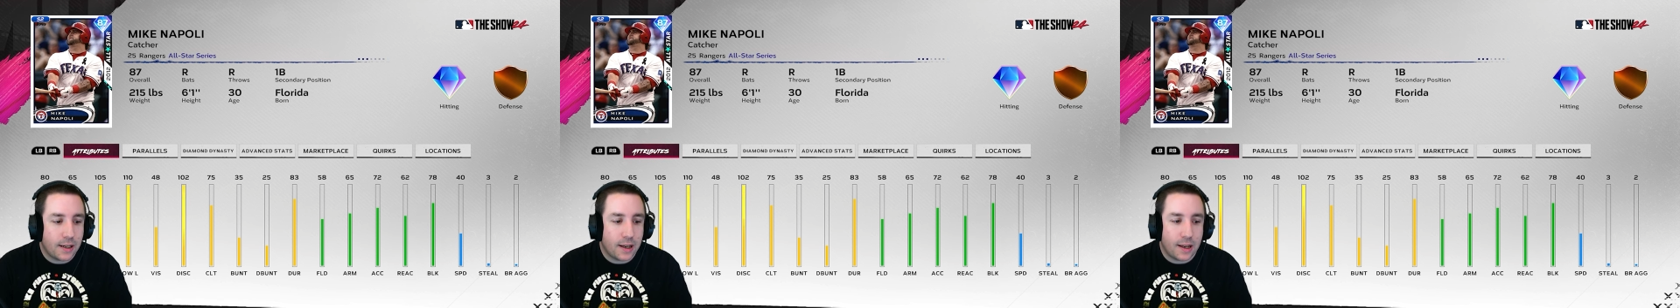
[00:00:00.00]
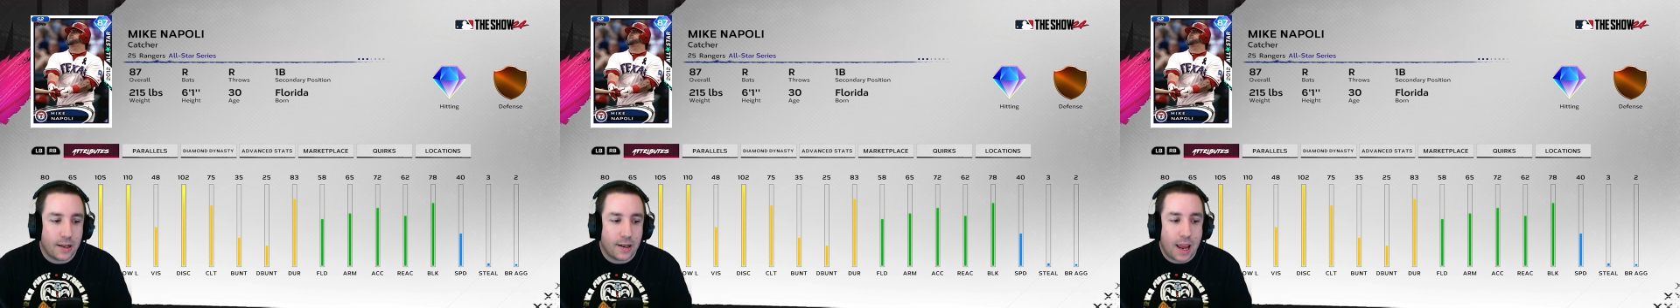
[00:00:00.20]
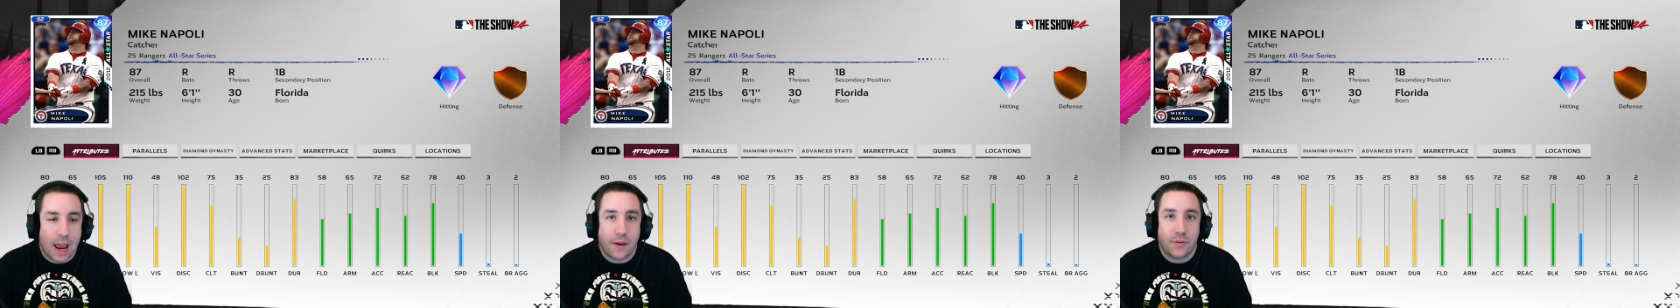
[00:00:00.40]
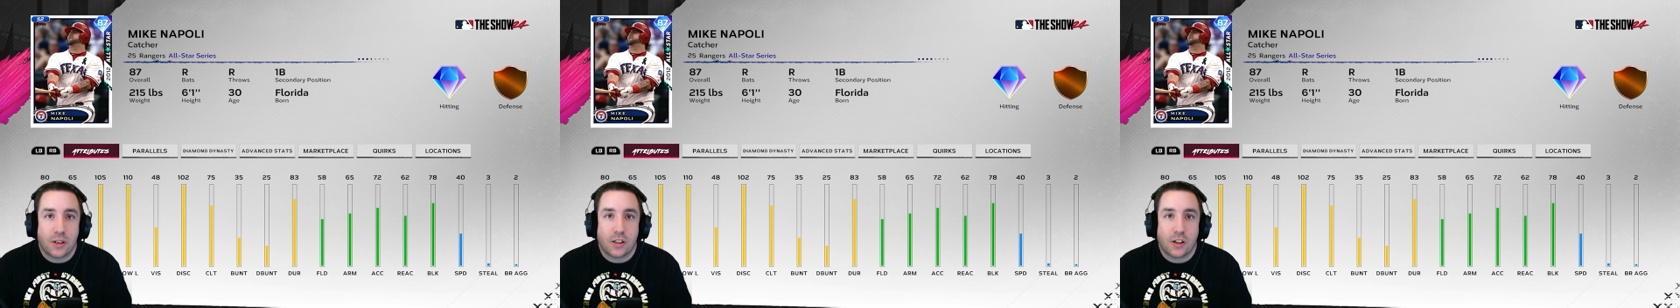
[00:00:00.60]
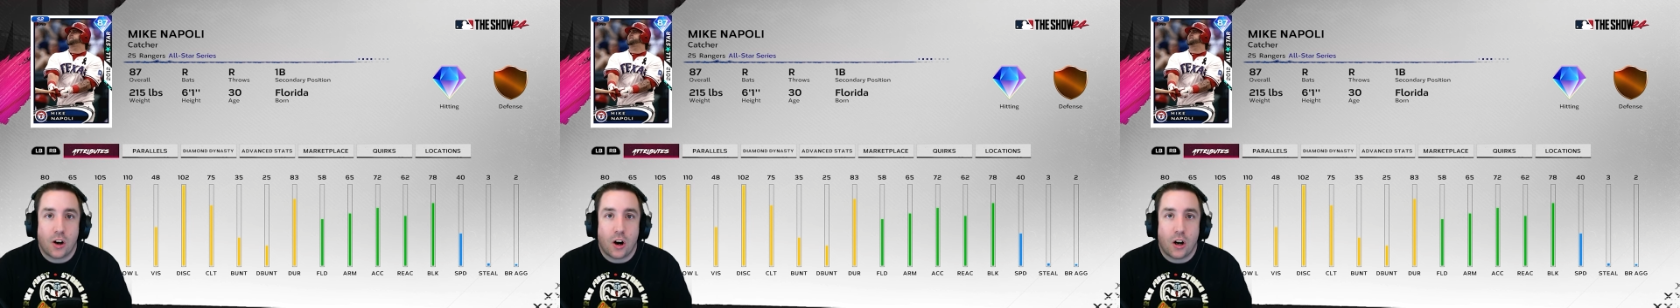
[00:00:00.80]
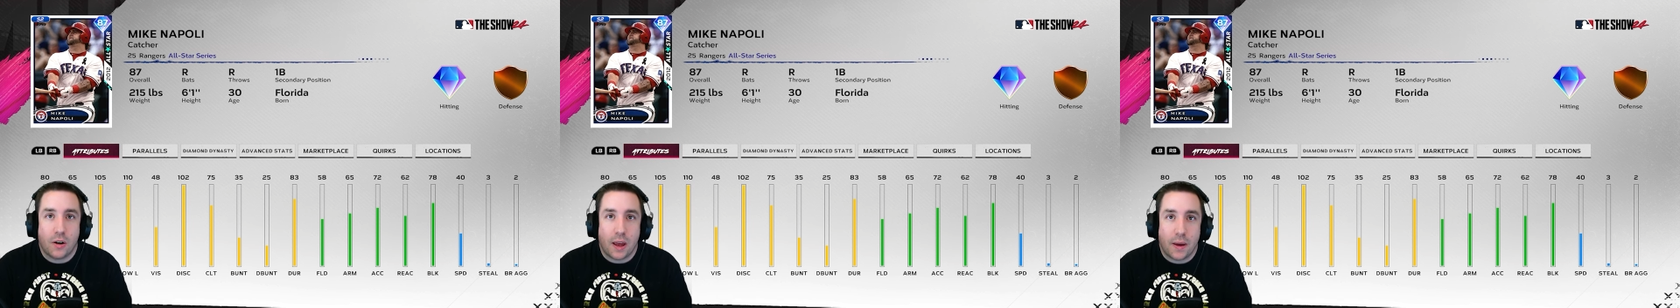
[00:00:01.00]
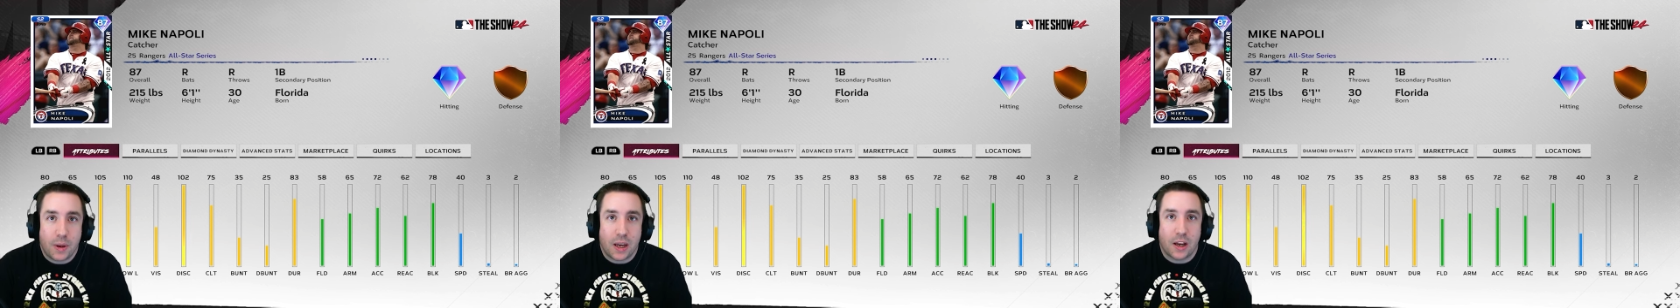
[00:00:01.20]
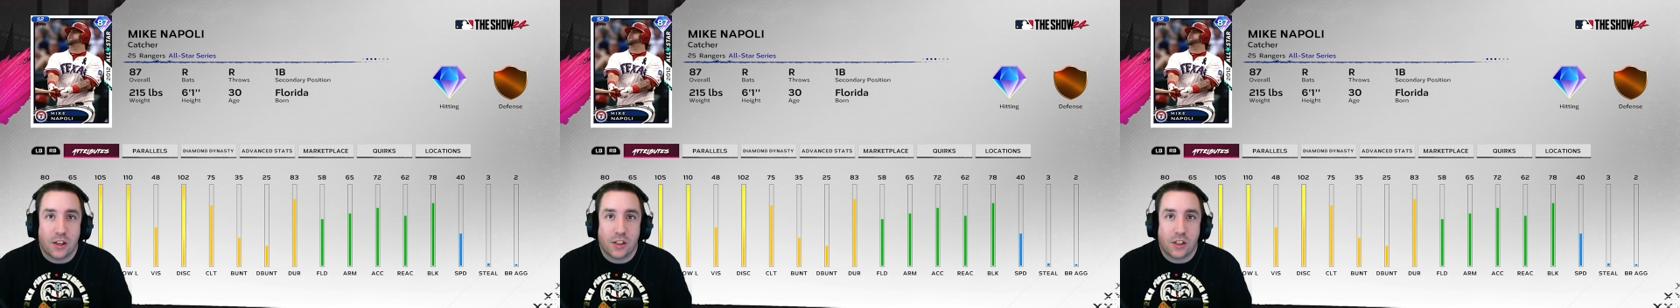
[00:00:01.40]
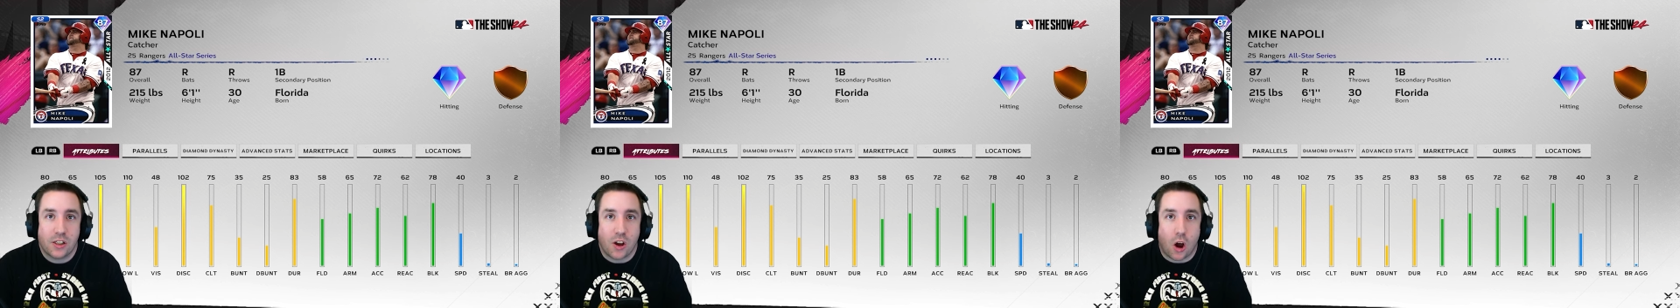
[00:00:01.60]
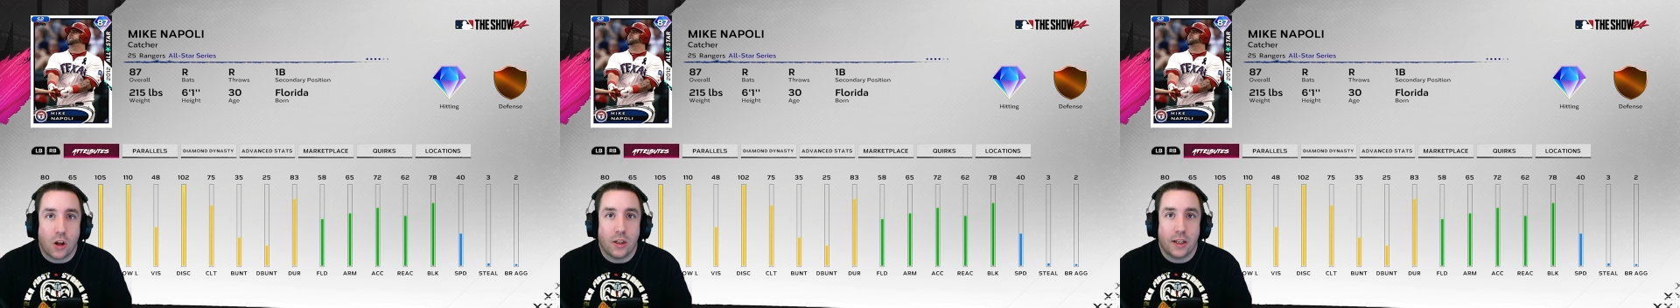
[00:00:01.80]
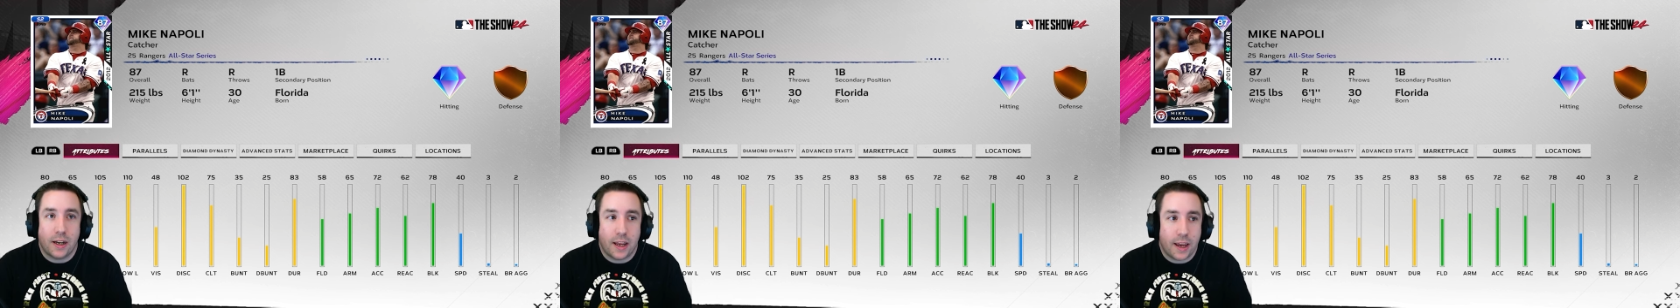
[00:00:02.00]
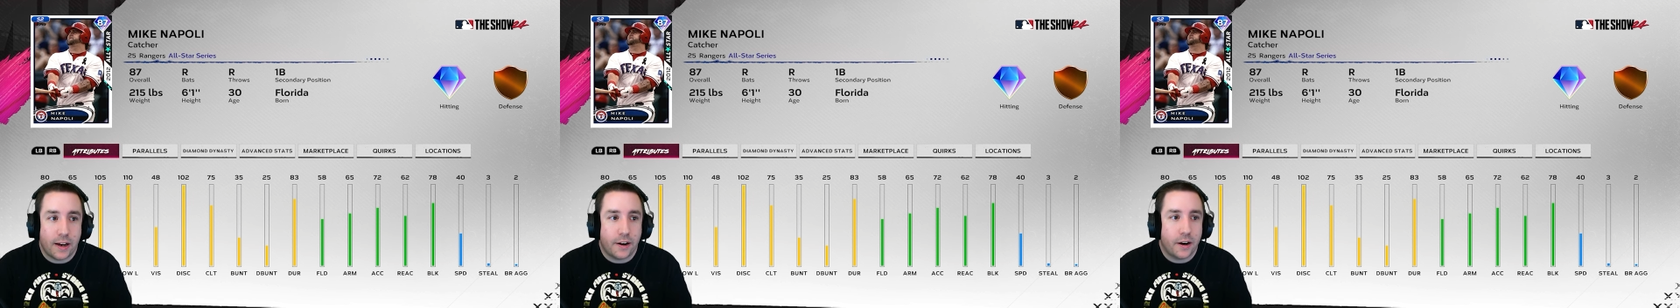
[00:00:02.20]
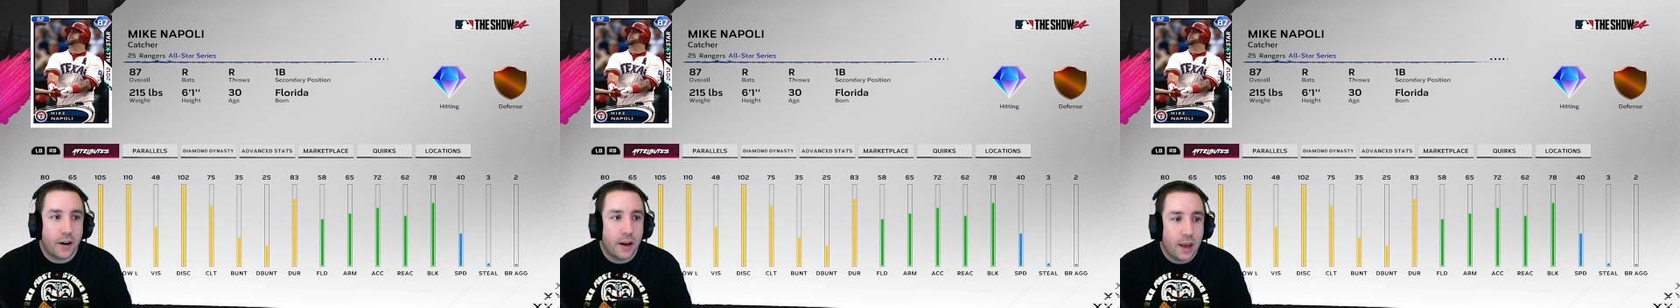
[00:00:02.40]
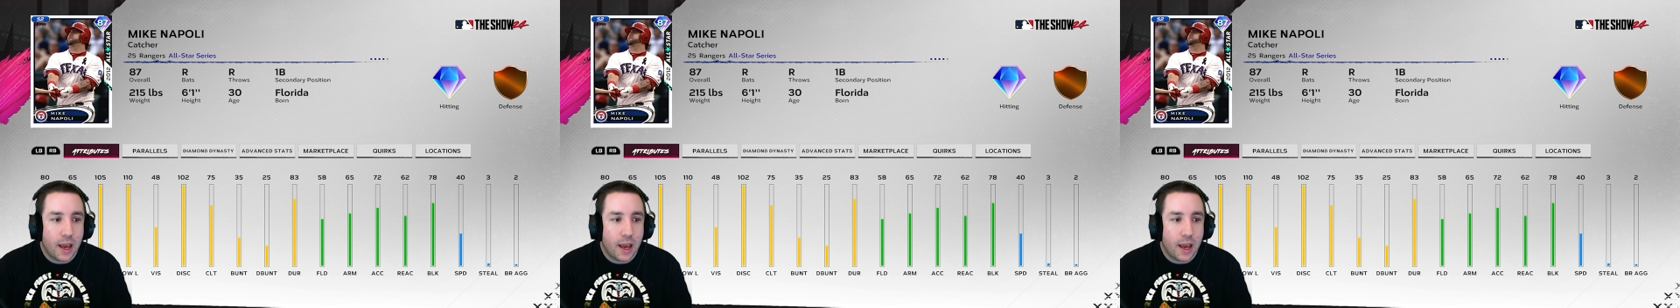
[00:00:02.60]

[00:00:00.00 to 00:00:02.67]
and have this card be a solid hitter,